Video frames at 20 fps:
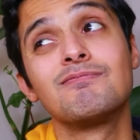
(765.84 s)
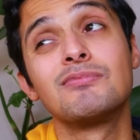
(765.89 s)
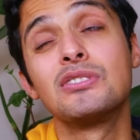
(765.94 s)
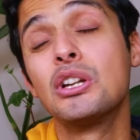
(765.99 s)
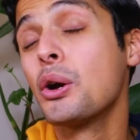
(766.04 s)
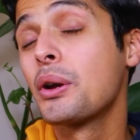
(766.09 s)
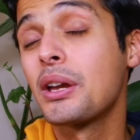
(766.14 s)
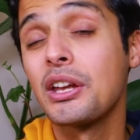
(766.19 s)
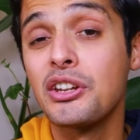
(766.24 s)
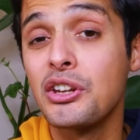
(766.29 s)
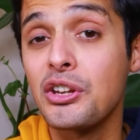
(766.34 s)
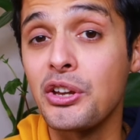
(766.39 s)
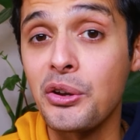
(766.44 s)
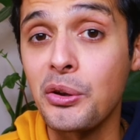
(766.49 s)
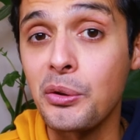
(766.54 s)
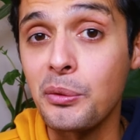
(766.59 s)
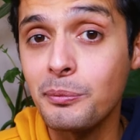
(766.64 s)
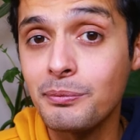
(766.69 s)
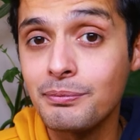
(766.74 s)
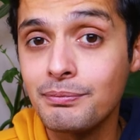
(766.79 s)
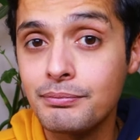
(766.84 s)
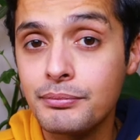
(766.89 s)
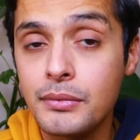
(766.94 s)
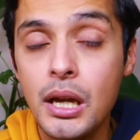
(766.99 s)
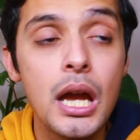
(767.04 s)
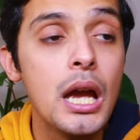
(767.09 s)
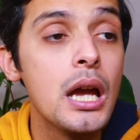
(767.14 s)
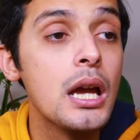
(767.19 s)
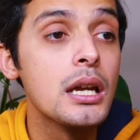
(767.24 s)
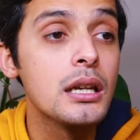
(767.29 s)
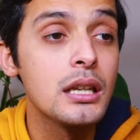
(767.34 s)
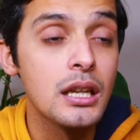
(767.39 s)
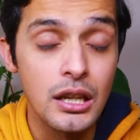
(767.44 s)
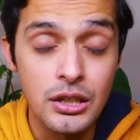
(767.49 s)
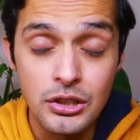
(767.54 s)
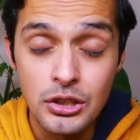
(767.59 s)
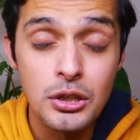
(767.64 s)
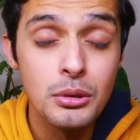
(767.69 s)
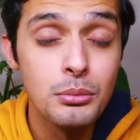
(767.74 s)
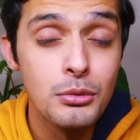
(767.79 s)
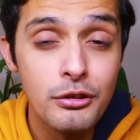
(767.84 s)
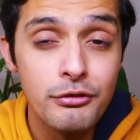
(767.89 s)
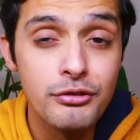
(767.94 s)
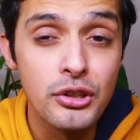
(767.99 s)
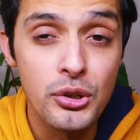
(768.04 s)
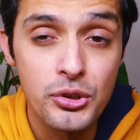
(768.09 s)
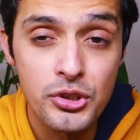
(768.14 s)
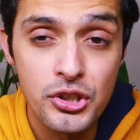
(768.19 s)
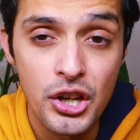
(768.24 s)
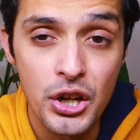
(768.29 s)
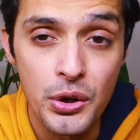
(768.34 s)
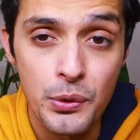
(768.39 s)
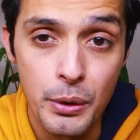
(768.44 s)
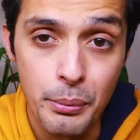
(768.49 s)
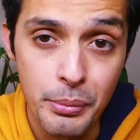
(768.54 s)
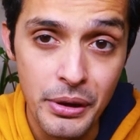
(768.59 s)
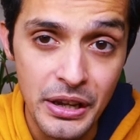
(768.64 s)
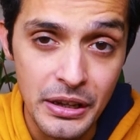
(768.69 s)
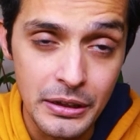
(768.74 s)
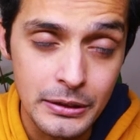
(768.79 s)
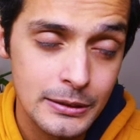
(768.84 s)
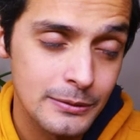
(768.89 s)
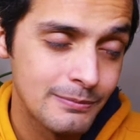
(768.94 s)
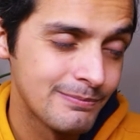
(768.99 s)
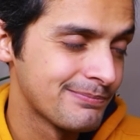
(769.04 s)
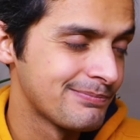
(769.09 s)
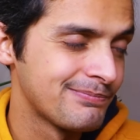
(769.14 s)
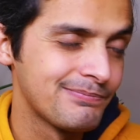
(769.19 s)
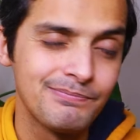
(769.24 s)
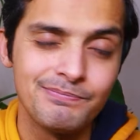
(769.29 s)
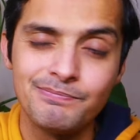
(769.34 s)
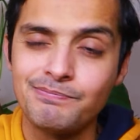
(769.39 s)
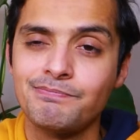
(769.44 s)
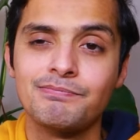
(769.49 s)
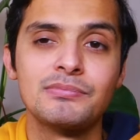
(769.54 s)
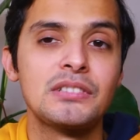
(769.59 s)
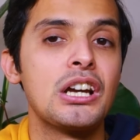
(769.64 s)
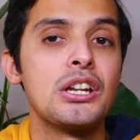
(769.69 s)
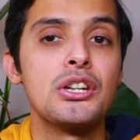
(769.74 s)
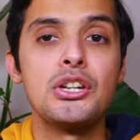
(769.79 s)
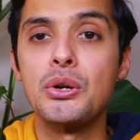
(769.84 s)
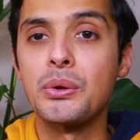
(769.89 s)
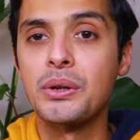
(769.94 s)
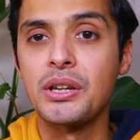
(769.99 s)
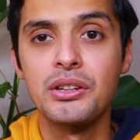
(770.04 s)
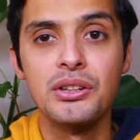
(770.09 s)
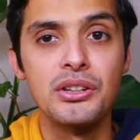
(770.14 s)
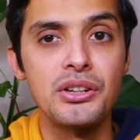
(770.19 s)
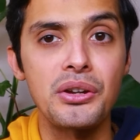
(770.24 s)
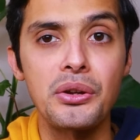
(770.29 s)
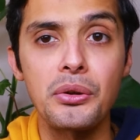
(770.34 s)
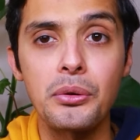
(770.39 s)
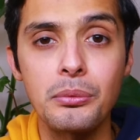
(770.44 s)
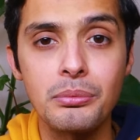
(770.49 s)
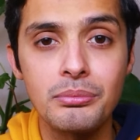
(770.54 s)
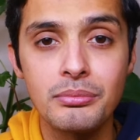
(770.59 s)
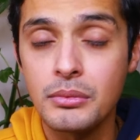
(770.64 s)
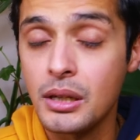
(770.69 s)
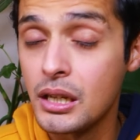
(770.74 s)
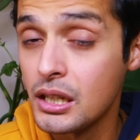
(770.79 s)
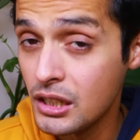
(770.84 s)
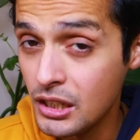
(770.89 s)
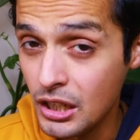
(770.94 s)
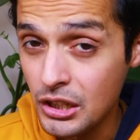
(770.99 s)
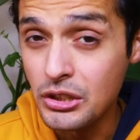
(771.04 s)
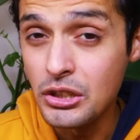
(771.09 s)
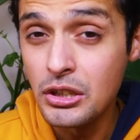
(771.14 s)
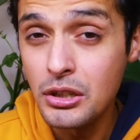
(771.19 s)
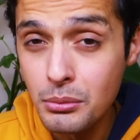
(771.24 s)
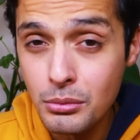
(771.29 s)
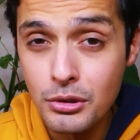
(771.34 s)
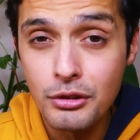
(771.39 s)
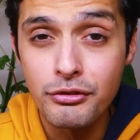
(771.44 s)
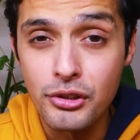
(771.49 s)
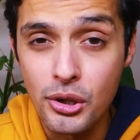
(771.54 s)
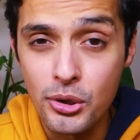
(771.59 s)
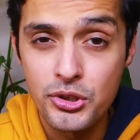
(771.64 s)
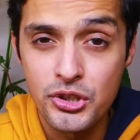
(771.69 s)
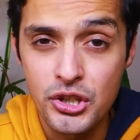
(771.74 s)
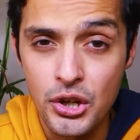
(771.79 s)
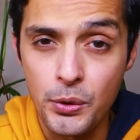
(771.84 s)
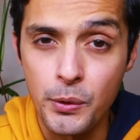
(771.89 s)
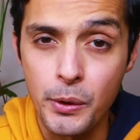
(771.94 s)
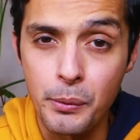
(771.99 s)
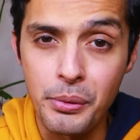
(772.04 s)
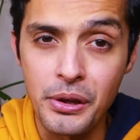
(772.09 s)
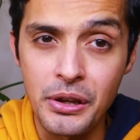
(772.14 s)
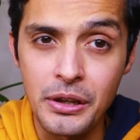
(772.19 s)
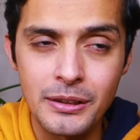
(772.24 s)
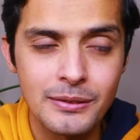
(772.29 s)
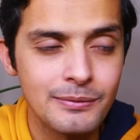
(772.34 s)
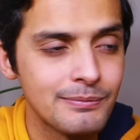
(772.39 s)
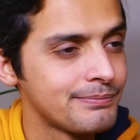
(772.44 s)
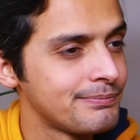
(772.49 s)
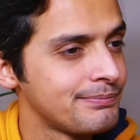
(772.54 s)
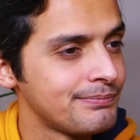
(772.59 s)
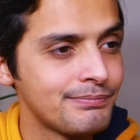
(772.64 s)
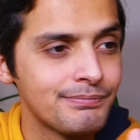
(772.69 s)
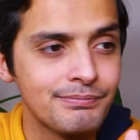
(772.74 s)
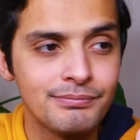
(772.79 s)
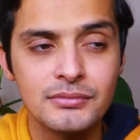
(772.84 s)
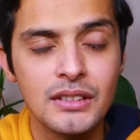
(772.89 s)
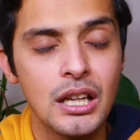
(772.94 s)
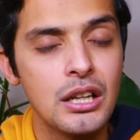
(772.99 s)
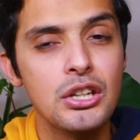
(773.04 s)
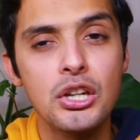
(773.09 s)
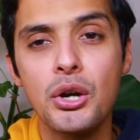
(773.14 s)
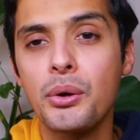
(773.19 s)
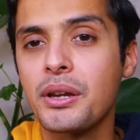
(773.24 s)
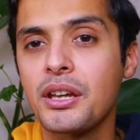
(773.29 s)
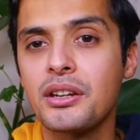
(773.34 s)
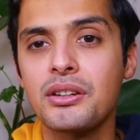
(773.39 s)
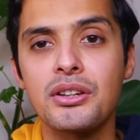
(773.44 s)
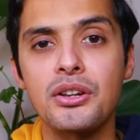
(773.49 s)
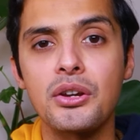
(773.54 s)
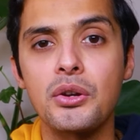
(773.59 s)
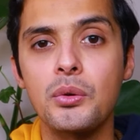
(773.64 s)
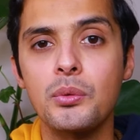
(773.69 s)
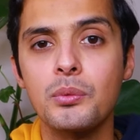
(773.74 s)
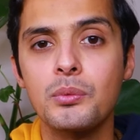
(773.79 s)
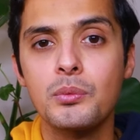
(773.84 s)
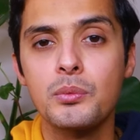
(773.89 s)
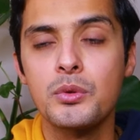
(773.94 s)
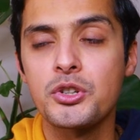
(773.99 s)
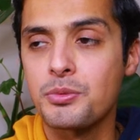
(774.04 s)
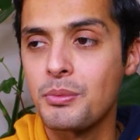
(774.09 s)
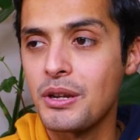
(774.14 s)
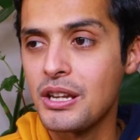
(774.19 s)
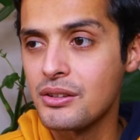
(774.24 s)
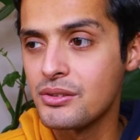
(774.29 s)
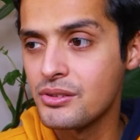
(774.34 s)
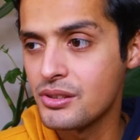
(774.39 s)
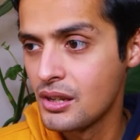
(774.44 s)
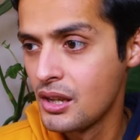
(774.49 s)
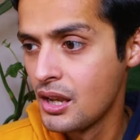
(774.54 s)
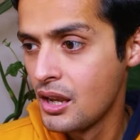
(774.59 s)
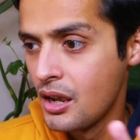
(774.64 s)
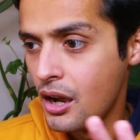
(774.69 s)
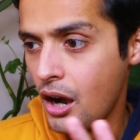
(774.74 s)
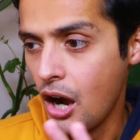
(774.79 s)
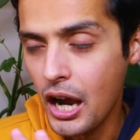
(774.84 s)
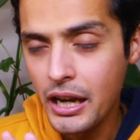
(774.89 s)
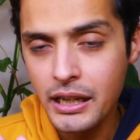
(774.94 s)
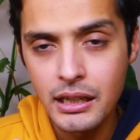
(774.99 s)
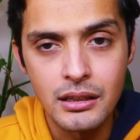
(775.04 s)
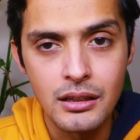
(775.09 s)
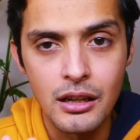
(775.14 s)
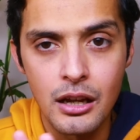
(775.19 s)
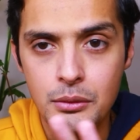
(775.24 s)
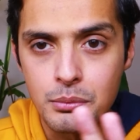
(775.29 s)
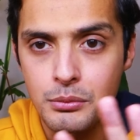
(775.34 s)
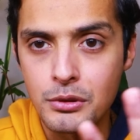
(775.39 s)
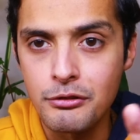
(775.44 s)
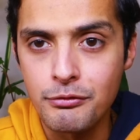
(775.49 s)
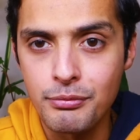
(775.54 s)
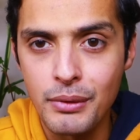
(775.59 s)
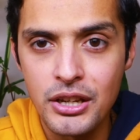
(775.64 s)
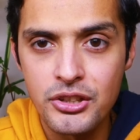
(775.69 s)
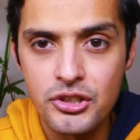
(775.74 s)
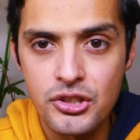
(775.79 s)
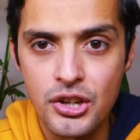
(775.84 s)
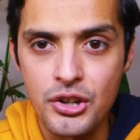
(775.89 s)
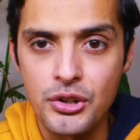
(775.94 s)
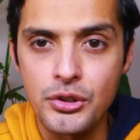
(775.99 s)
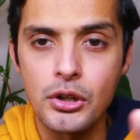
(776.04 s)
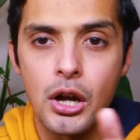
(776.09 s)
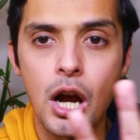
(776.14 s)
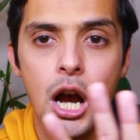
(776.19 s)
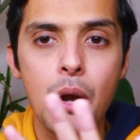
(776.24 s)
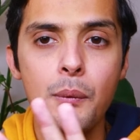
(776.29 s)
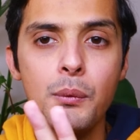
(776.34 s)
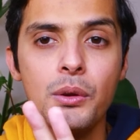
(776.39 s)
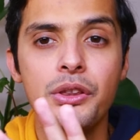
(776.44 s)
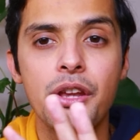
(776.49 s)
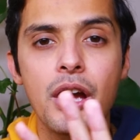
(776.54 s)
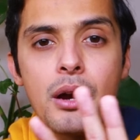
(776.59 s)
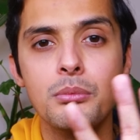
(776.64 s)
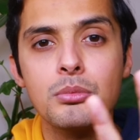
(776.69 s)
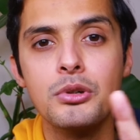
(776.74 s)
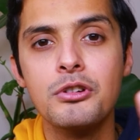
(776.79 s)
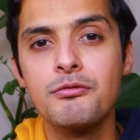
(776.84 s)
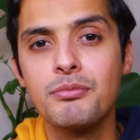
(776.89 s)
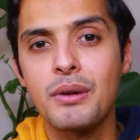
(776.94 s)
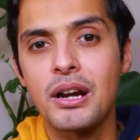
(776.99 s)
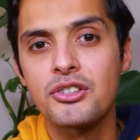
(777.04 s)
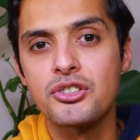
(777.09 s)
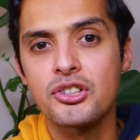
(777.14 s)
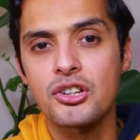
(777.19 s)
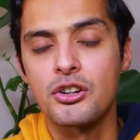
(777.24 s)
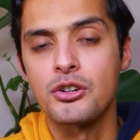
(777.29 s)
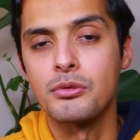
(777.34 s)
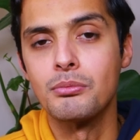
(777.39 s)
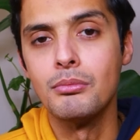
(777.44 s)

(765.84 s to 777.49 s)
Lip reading: No can do. Can you move your chair a bit? No can do. Can you move your chair a bit? No can do. Which means I cannot move my chair. I will not move my chair.